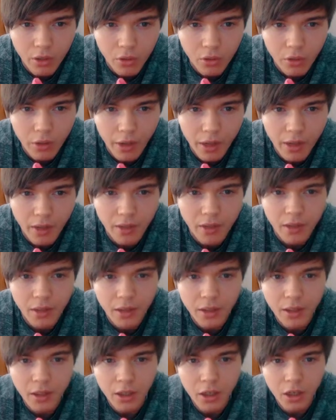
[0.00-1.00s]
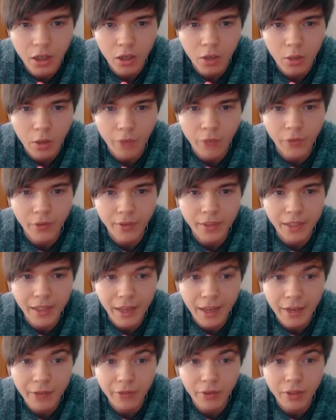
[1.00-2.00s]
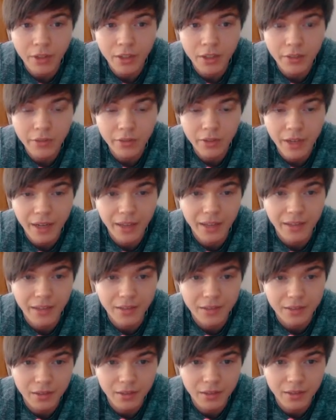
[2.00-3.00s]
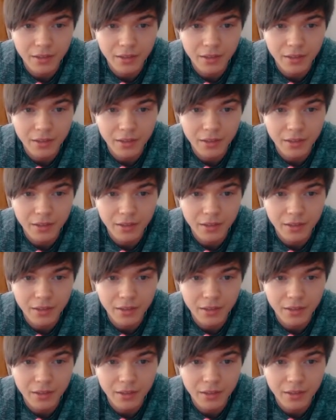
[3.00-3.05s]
Dorian were found alive on a different island.